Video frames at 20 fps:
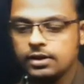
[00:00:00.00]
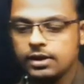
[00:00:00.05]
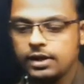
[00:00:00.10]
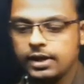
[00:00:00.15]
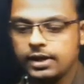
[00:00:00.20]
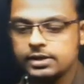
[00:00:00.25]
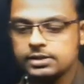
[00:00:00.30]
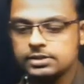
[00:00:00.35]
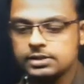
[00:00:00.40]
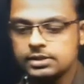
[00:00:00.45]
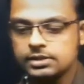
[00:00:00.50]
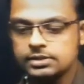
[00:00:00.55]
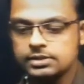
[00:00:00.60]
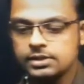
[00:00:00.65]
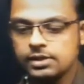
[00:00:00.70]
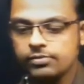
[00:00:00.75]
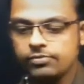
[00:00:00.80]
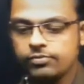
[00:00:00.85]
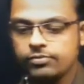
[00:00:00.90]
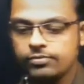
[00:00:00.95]
x
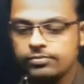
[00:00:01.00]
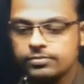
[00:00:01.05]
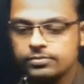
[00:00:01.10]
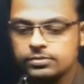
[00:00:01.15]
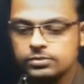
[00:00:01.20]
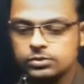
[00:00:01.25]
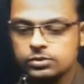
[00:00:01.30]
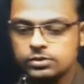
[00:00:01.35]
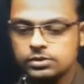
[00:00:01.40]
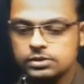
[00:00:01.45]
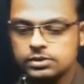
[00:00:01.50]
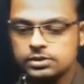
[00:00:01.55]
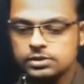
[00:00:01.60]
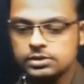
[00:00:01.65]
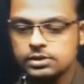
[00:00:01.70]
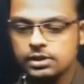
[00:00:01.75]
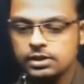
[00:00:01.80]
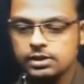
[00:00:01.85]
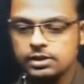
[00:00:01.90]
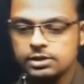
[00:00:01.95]
itself. So this is
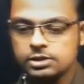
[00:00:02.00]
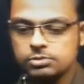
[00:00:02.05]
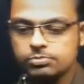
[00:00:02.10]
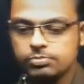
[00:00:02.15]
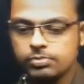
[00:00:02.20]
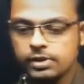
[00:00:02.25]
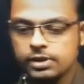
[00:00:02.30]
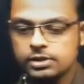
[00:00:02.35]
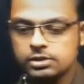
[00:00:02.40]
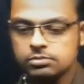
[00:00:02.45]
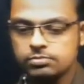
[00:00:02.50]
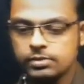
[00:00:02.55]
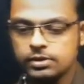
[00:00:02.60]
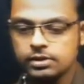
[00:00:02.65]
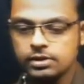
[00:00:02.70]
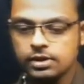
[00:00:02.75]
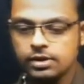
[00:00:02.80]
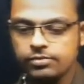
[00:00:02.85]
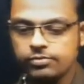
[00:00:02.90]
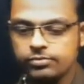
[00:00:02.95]
the displacement
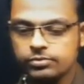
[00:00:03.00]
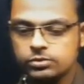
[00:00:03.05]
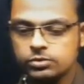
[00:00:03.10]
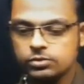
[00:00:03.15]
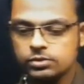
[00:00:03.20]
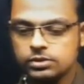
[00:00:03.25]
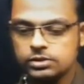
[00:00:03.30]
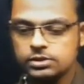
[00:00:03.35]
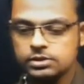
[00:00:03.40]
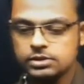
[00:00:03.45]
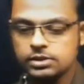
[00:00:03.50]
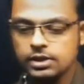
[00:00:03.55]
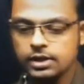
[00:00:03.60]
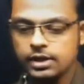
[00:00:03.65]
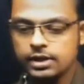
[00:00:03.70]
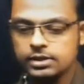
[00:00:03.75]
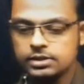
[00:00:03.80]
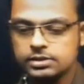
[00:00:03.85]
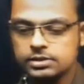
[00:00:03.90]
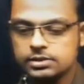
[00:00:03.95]
graph. So this is
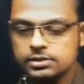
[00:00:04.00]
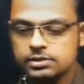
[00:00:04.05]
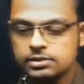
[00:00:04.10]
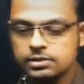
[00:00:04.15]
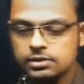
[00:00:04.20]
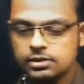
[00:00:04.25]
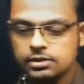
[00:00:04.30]
x